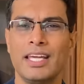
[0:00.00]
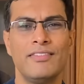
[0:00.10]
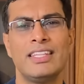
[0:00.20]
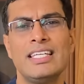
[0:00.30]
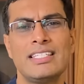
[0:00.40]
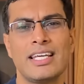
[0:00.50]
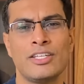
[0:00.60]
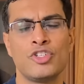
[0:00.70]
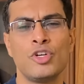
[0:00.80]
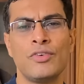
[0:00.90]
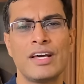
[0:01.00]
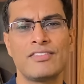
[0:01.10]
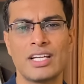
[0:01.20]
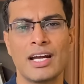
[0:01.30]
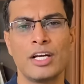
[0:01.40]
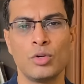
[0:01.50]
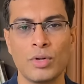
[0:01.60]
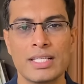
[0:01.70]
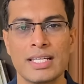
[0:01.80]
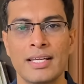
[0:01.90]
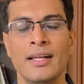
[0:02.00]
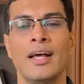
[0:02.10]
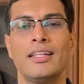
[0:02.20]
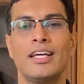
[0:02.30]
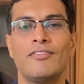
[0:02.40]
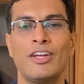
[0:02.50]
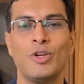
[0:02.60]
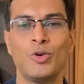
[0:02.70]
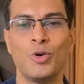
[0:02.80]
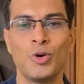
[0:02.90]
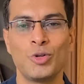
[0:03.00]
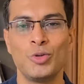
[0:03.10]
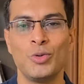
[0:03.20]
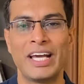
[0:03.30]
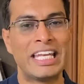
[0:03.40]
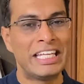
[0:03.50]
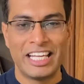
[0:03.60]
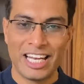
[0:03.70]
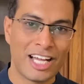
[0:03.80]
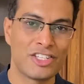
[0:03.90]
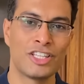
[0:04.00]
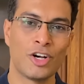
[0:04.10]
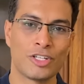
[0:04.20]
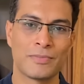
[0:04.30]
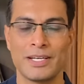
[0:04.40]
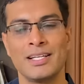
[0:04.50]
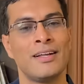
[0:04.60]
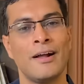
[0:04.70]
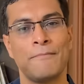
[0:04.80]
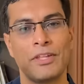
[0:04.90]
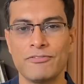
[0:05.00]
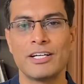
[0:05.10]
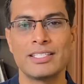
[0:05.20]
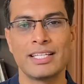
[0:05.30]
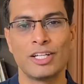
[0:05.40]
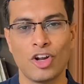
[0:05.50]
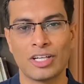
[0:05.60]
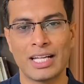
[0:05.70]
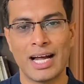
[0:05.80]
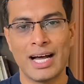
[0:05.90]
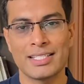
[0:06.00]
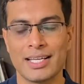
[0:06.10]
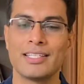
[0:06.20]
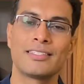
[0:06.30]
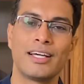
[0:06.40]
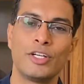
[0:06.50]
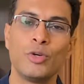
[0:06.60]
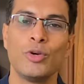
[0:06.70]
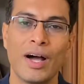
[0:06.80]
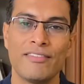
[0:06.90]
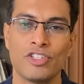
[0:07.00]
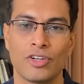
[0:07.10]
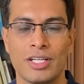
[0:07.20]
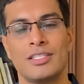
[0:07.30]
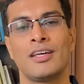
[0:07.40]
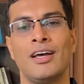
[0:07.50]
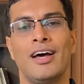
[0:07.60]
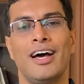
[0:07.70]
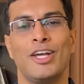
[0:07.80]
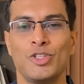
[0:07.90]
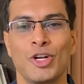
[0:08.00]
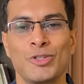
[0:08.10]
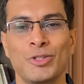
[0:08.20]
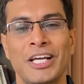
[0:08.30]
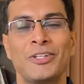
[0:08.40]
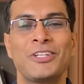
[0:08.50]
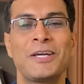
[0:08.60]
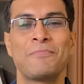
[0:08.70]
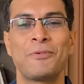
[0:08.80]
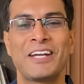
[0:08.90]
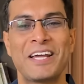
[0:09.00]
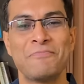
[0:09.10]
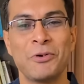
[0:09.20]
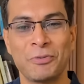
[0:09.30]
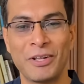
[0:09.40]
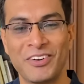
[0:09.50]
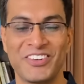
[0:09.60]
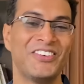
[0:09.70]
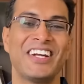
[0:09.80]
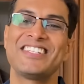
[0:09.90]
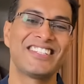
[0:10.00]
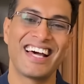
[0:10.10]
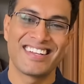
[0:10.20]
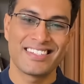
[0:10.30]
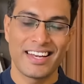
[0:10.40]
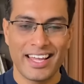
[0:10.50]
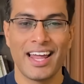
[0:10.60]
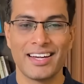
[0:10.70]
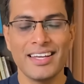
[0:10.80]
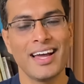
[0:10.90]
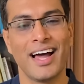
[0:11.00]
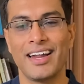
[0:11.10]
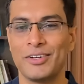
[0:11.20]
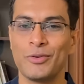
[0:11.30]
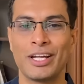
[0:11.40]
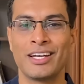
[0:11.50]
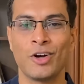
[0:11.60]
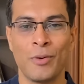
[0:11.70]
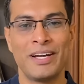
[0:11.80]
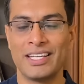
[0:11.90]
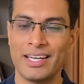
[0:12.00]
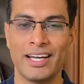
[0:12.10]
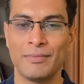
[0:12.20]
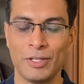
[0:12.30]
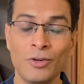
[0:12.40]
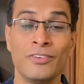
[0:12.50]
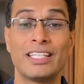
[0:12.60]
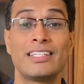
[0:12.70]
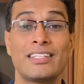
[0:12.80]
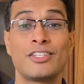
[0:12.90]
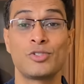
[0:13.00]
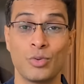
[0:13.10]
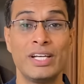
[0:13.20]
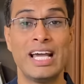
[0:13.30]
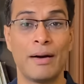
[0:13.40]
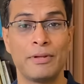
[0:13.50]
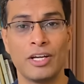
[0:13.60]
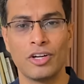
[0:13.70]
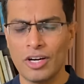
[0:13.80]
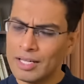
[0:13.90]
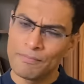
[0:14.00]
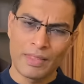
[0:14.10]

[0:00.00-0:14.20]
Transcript: Even these days, you would have started noticing that when you go to do any ilaj in the hospital, the first thing the doctor asks is that, do you have insurance? Insurance hota hai, so they put like more bill on you, right? So that is the reality, and you can comment and let me know whether this is truly happening or not.